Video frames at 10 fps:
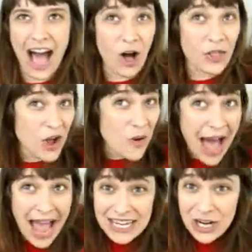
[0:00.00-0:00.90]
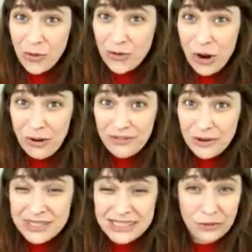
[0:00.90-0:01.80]
Although I don't know if
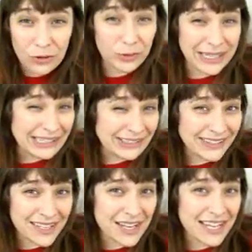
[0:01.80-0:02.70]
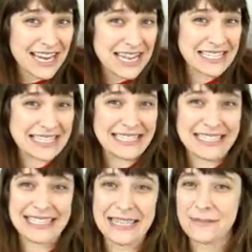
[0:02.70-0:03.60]
it was for real it
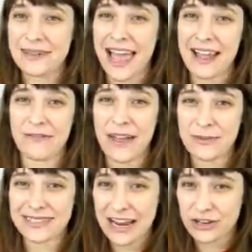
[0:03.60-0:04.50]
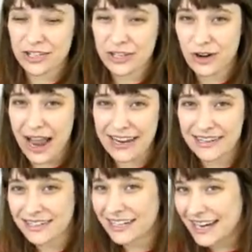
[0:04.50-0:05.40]
seemed like Fen was actually
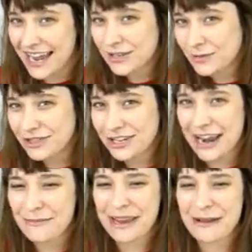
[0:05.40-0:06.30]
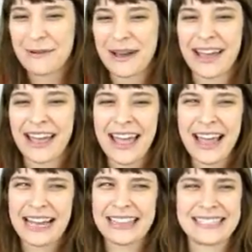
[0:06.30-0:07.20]
trying to connect with Jamie, but
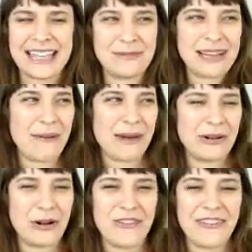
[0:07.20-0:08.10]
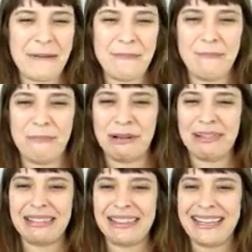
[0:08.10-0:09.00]
at the same time, I don't know if I
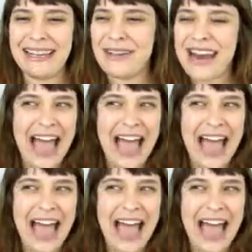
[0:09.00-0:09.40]
believe it.